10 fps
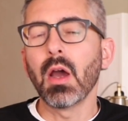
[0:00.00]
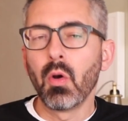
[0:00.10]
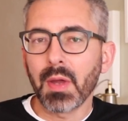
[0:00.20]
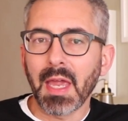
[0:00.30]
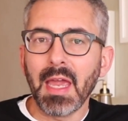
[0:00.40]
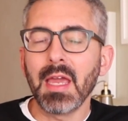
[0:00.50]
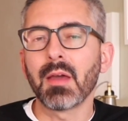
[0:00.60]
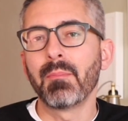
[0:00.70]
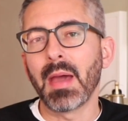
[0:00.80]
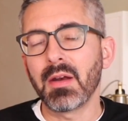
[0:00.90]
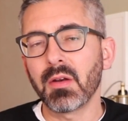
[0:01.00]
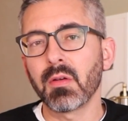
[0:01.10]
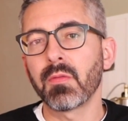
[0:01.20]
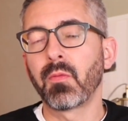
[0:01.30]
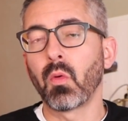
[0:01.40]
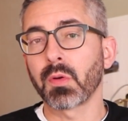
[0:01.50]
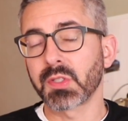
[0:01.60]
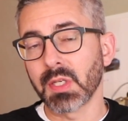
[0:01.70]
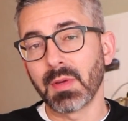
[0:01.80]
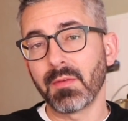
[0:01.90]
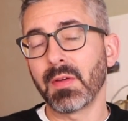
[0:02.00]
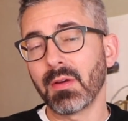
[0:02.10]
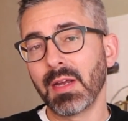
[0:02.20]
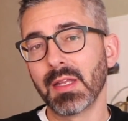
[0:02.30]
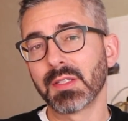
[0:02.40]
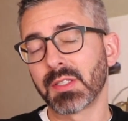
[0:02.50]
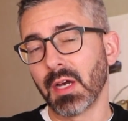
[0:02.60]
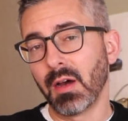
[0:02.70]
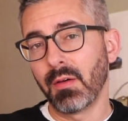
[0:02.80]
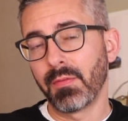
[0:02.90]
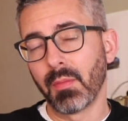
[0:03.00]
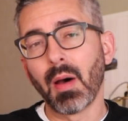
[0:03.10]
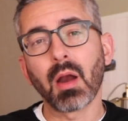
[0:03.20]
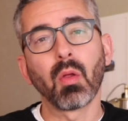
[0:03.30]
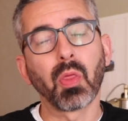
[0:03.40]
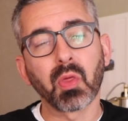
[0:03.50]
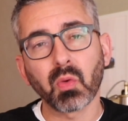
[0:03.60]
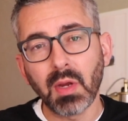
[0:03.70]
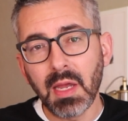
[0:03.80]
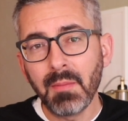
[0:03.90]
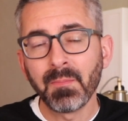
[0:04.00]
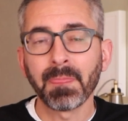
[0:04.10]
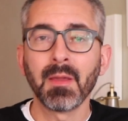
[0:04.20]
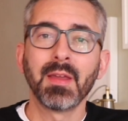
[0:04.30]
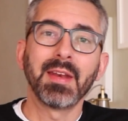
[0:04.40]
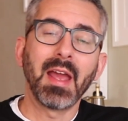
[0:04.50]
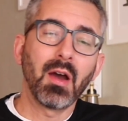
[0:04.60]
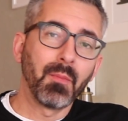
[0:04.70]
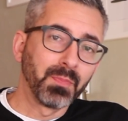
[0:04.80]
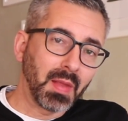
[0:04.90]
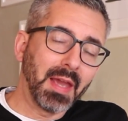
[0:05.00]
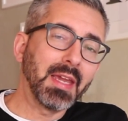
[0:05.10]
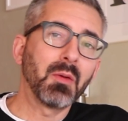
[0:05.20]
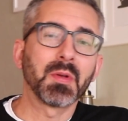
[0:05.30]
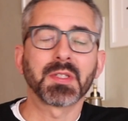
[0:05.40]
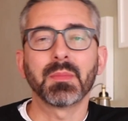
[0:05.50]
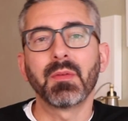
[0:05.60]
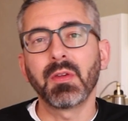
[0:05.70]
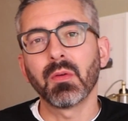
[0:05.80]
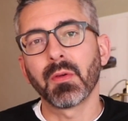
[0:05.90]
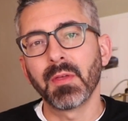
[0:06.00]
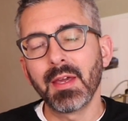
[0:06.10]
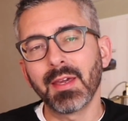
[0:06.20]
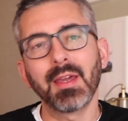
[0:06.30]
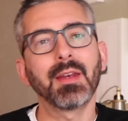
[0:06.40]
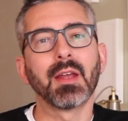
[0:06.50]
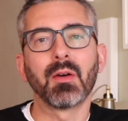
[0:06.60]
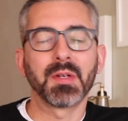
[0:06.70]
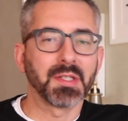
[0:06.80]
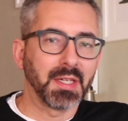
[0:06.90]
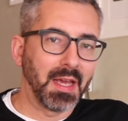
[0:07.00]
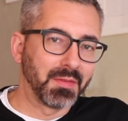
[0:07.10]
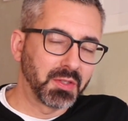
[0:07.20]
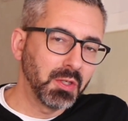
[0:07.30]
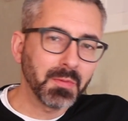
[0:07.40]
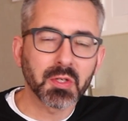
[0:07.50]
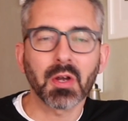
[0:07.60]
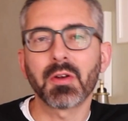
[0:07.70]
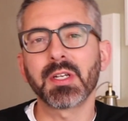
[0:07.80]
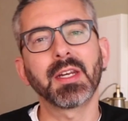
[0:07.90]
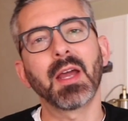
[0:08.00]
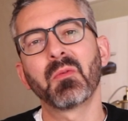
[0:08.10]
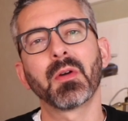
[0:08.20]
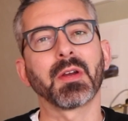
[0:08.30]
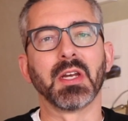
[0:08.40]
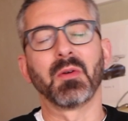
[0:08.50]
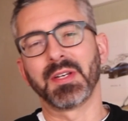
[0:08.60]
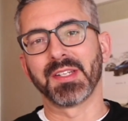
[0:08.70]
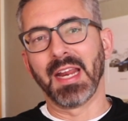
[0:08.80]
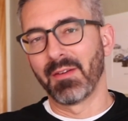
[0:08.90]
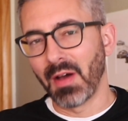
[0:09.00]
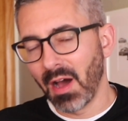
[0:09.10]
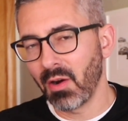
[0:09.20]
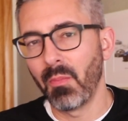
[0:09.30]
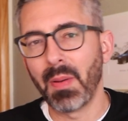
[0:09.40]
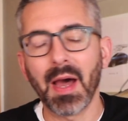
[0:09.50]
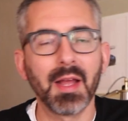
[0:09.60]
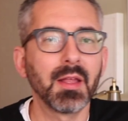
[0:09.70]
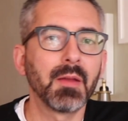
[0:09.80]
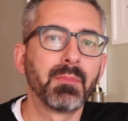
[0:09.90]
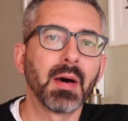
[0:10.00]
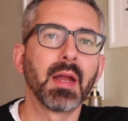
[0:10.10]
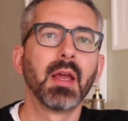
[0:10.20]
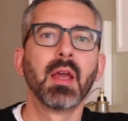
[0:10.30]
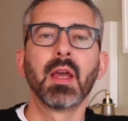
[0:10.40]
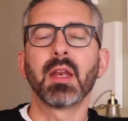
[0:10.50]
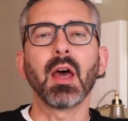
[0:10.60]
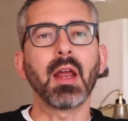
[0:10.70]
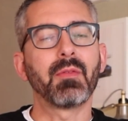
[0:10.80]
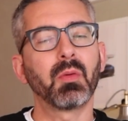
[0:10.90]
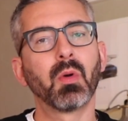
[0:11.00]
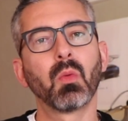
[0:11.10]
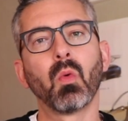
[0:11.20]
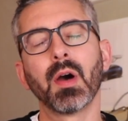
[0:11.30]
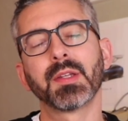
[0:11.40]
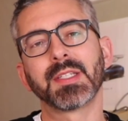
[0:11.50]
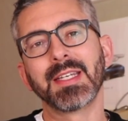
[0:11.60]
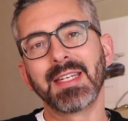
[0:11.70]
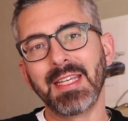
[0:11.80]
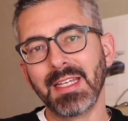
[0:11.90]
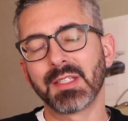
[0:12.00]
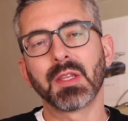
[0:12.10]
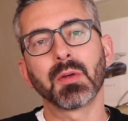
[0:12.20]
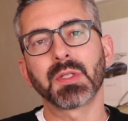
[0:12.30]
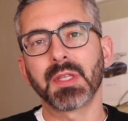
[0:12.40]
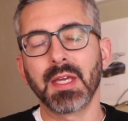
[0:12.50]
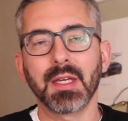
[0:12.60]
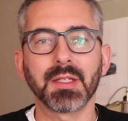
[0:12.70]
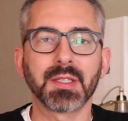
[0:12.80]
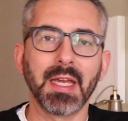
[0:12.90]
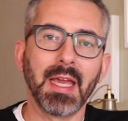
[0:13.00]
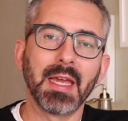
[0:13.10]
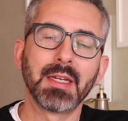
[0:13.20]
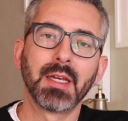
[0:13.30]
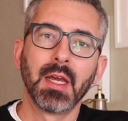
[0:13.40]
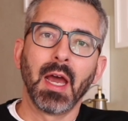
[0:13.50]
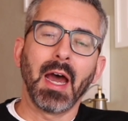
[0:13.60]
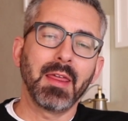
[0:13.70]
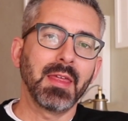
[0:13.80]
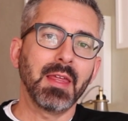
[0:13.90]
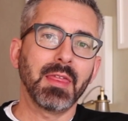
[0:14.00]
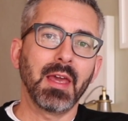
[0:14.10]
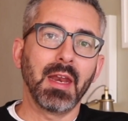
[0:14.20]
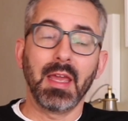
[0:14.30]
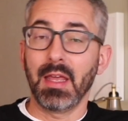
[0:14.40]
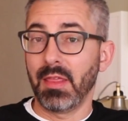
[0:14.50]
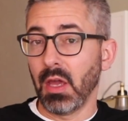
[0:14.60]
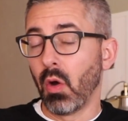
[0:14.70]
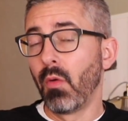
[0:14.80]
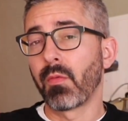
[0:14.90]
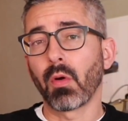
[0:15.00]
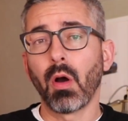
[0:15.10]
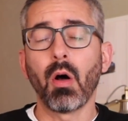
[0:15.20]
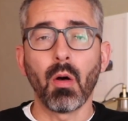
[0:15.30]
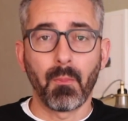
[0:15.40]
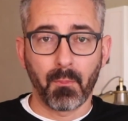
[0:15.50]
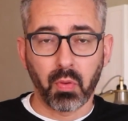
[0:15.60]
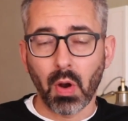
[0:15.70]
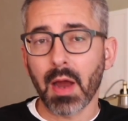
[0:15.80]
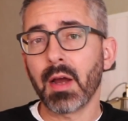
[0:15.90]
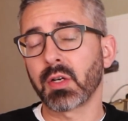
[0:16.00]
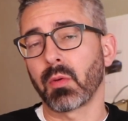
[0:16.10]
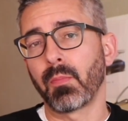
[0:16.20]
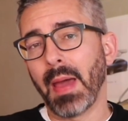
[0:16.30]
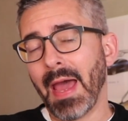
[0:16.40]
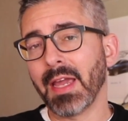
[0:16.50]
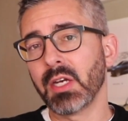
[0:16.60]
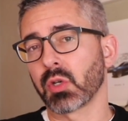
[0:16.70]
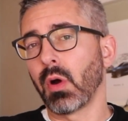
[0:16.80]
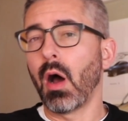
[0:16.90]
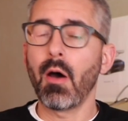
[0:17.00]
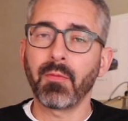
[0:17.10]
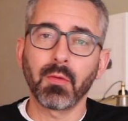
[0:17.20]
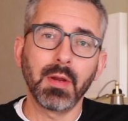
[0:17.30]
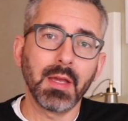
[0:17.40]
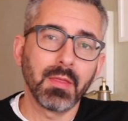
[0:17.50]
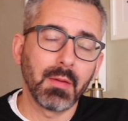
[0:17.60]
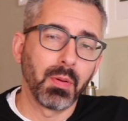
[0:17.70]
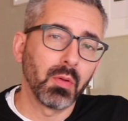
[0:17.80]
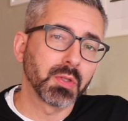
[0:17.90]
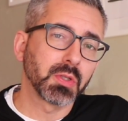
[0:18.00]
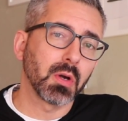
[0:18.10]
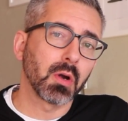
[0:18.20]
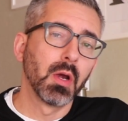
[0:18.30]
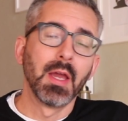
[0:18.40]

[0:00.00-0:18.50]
okay competitor for some of the variants of the Model 3. Now, I get what some of you are thinking. No, it doesn't have the supercharging network. No, it doesn't have autopilot, but not everyone wants and needs those things. And I think that the overall product or package or offering that Polestar